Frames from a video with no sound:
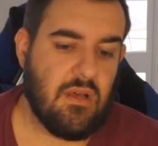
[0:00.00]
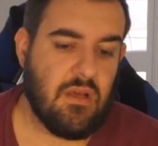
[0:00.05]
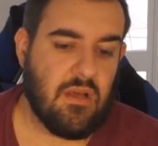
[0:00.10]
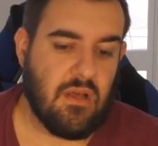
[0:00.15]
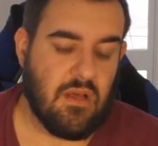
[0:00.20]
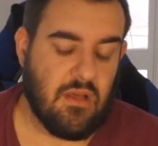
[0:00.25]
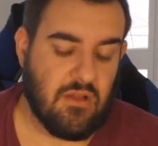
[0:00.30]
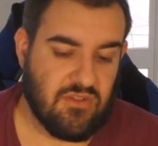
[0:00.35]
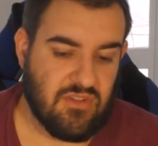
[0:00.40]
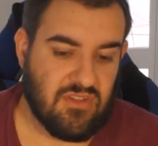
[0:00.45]

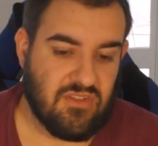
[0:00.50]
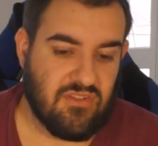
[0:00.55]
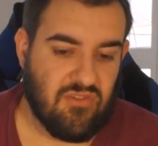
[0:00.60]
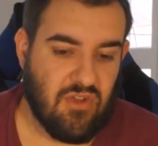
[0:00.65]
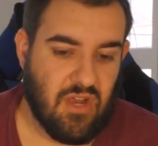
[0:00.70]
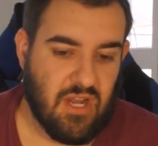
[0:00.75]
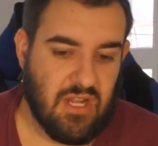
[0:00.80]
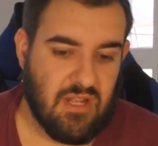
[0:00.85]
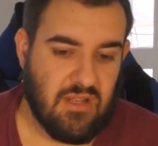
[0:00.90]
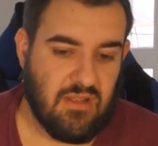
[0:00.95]
I'll just
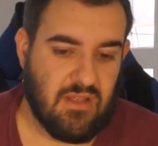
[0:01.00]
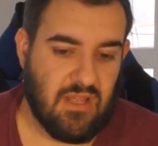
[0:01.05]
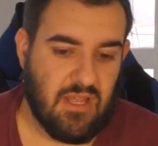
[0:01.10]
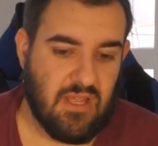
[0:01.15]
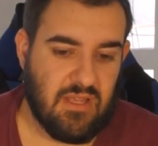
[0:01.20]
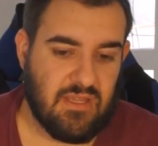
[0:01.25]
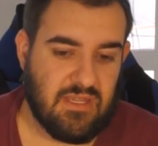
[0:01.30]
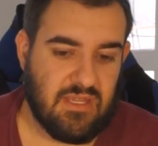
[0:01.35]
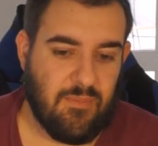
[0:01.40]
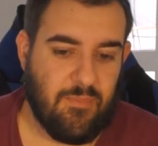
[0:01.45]
try to
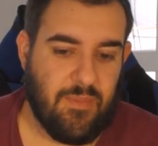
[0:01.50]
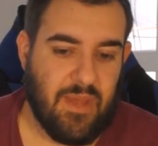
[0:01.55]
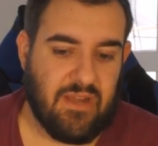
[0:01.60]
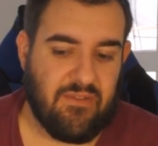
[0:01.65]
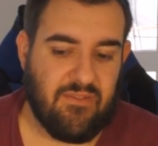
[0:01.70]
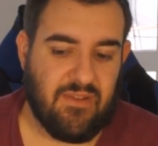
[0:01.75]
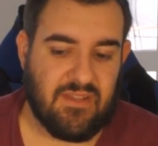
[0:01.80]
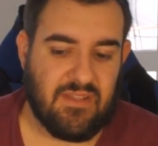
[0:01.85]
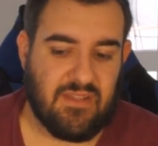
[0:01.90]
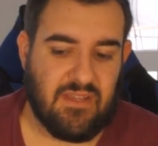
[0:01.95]
sit
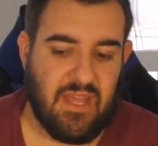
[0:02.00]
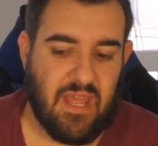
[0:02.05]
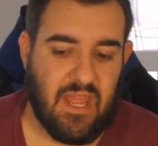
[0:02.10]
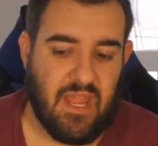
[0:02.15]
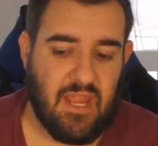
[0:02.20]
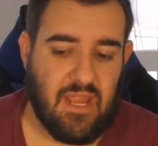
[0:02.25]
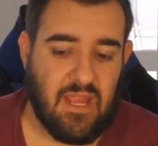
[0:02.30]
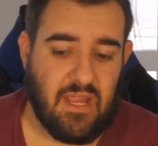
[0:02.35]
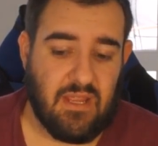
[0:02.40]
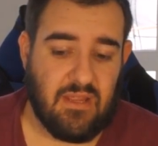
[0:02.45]
back, rest the
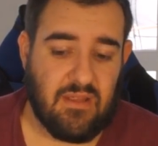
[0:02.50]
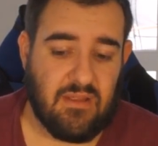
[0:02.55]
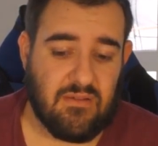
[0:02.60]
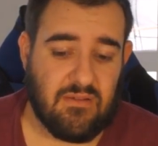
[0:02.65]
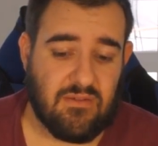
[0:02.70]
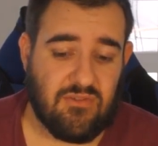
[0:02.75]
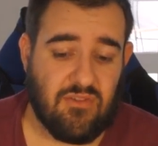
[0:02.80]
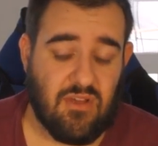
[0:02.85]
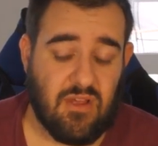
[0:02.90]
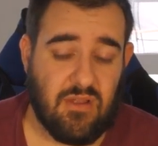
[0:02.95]
day.
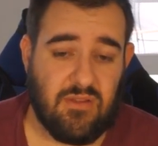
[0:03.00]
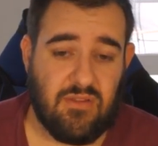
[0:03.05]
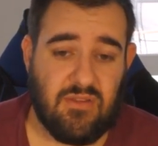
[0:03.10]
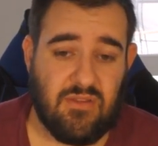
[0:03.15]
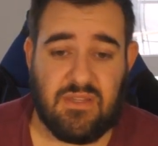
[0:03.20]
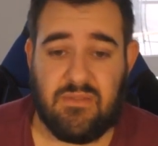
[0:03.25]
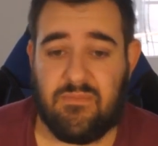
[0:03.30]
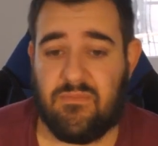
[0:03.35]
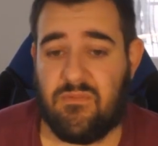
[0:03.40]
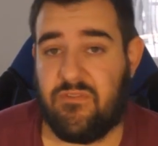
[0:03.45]
I'll try to do
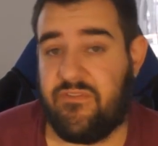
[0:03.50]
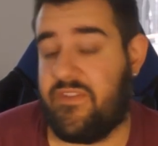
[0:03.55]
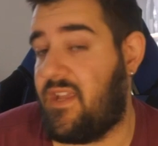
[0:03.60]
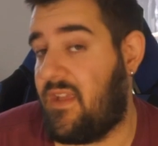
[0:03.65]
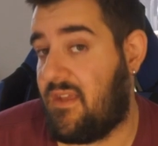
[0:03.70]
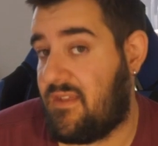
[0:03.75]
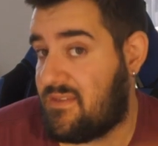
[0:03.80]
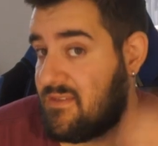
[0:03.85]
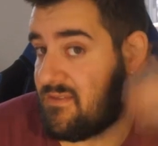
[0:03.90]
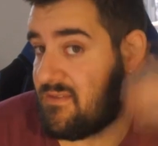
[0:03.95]
some more
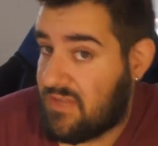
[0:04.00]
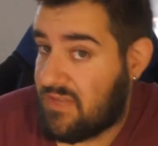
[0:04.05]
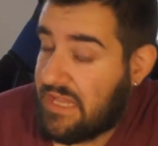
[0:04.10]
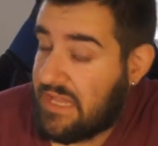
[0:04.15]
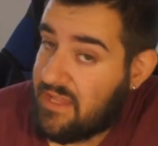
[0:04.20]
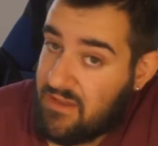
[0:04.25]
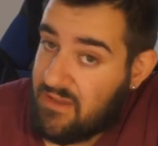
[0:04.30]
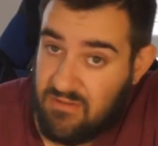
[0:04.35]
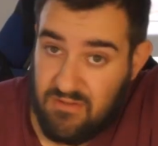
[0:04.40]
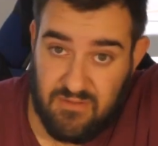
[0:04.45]
videos and all
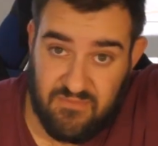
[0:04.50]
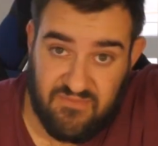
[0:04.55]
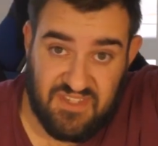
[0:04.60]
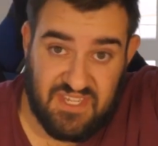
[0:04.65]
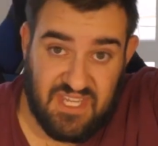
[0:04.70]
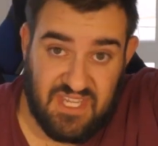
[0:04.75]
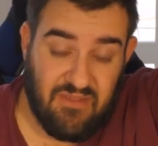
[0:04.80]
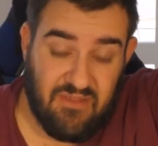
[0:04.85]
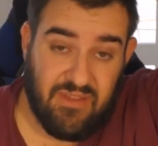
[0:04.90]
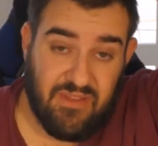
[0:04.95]
that later on. We'll
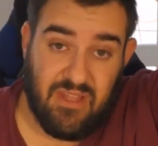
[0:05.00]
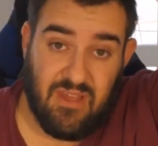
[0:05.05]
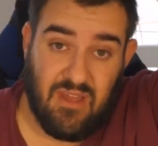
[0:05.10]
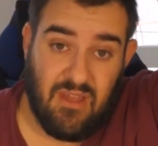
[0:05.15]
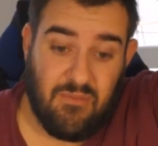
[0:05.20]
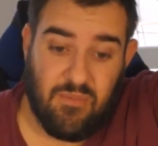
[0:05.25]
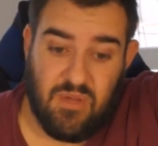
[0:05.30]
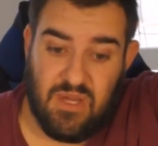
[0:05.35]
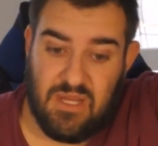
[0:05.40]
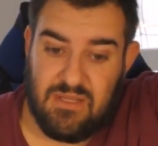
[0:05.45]
see how we
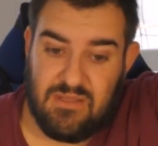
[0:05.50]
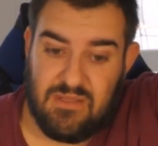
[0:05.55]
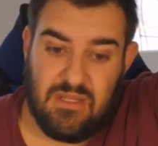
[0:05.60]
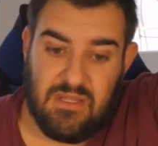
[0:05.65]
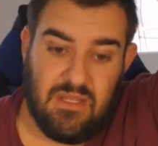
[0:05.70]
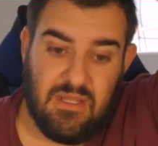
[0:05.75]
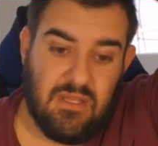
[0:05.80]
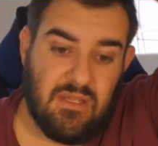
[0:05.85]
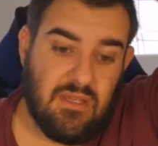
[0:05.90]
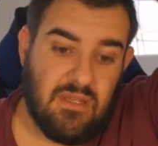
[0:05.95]
go. But
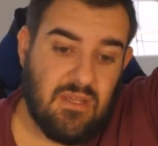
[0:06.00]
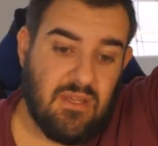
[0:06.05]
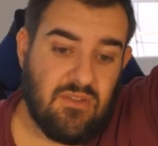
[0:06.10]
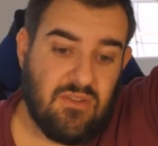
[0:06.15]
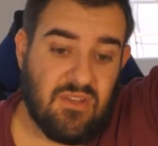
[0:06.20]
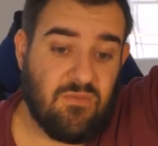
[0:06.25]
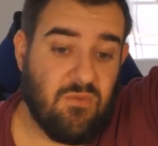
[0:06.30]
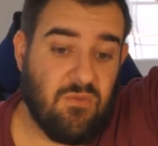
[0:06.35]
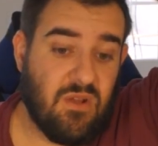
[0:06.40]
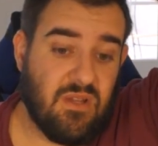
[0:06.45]

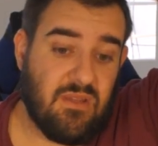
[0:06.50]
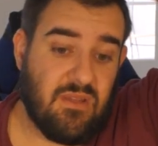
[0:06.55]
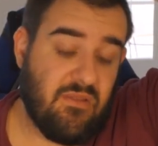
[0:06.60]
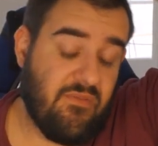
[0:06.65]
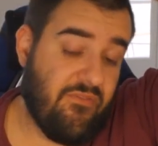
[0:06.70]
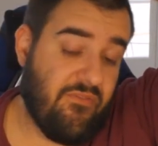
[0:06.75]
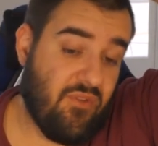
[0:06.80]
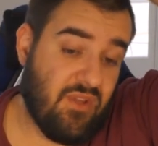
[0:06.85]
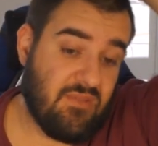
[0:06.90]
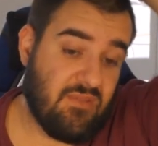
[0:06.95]
just wanted to
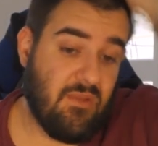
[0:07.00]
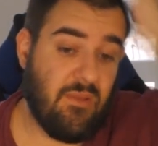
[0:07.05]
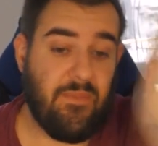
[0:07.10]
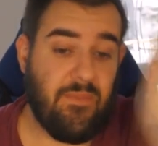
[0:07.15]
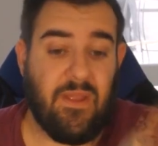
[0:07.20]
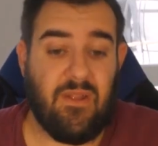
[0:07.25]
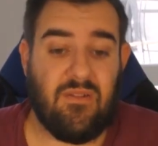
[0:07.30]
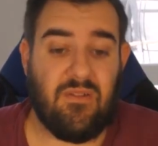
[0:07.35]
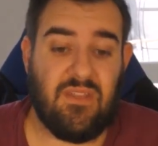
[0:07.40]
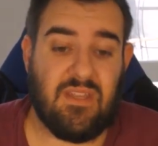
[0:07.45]
voice my
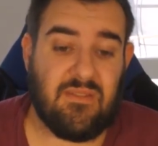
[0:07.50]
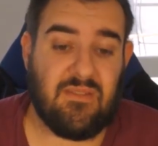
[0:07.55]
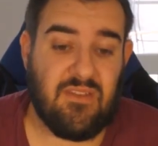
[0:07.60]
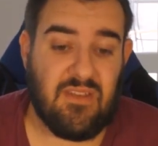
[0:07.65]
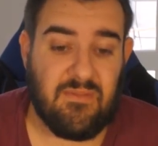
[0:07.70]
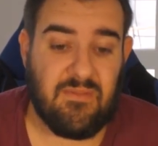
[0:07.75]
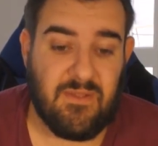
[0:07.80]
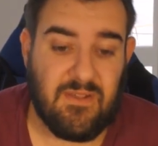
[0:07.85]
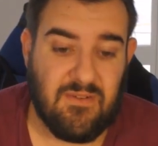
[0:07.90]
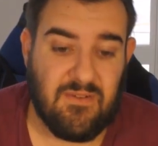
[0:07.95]
opinion on this,
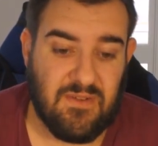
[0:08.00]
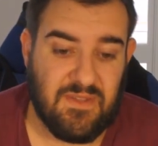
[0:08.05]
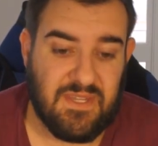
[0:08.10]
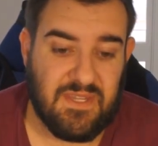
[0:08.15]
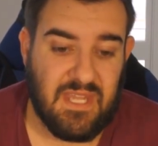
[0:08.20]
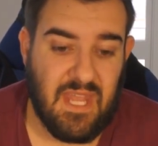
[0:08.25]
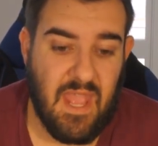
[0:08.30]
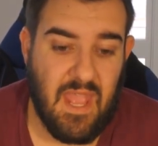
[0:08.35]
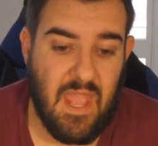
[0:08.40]
just because,